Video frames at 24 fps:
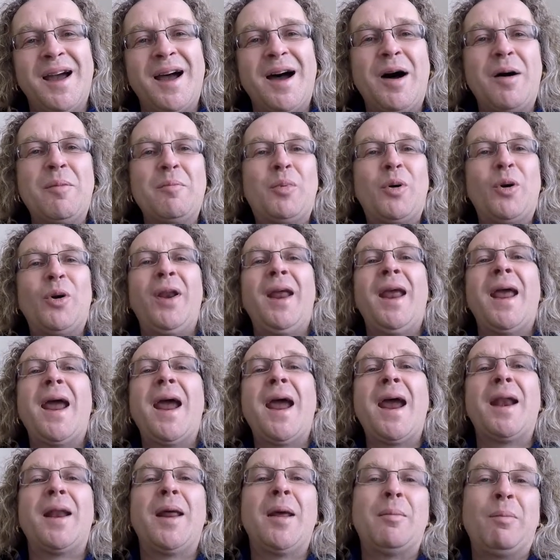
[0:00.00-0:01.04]
I'm putting it
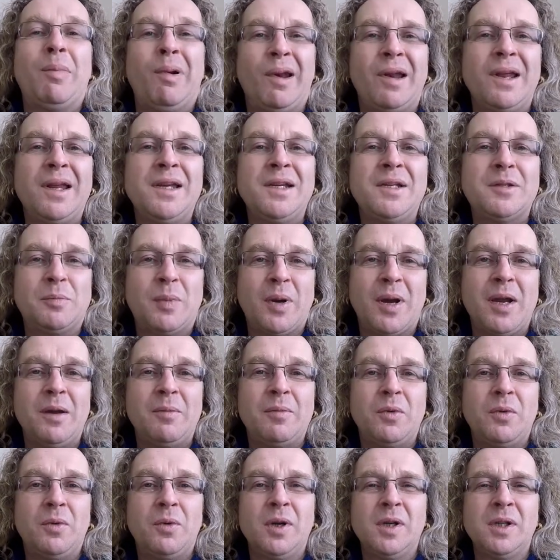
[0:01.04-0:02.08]
out there, please
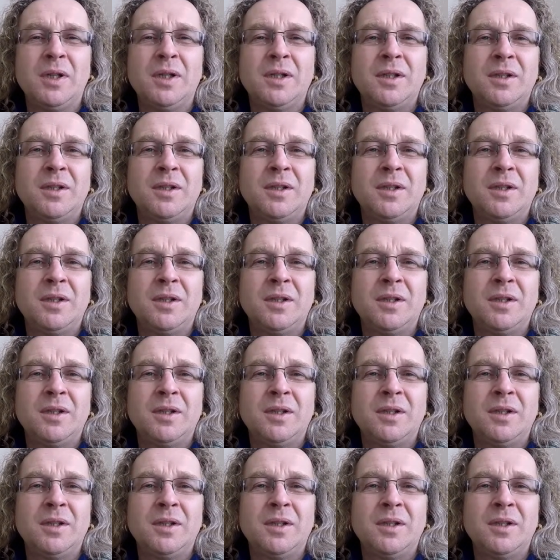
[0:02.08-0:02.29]
people,